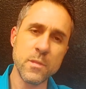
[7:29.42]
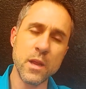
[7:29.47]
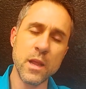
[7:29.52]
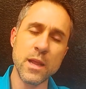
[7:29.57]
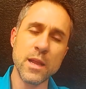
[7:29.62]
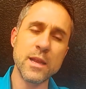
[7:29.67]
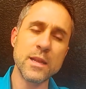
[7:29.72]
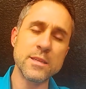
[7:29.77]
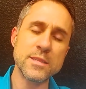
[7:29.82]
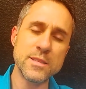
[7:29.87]

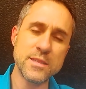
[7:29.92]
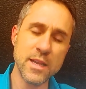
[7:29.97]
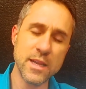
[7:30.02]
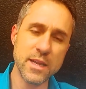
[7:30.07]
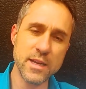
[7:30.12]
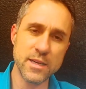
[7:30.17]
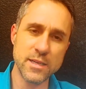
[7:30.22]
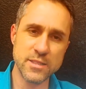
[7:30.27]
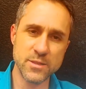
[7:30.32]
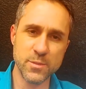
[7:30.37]
any
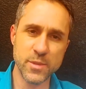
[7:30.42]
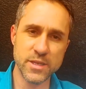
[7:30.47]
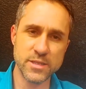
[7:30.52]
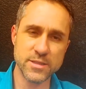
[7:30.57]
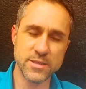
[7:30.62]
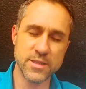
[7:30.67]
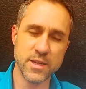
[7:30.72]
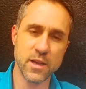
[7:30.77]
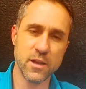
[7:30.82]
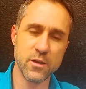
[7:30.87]
seed has been
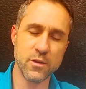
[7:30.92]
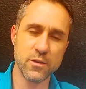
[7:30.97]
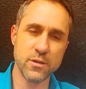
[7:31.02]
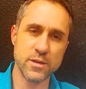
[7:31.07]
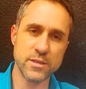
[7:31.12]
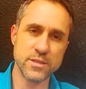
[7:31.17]
sown